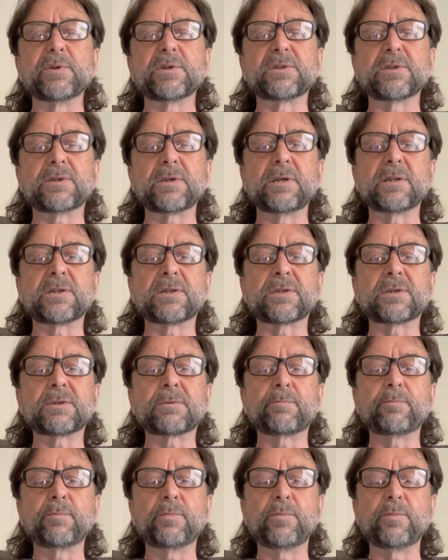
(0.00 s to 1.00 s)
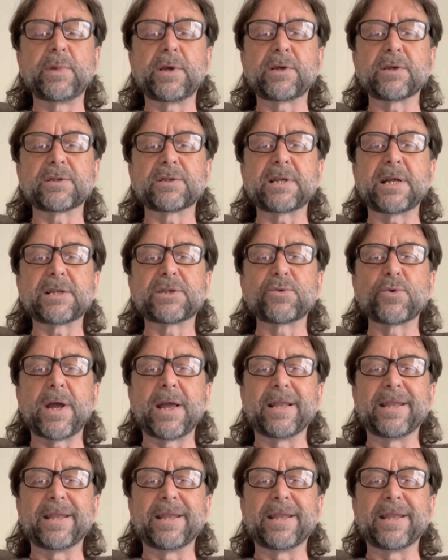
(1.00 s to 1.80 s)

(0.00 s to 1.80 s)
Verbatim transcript: It's, it's because that's where I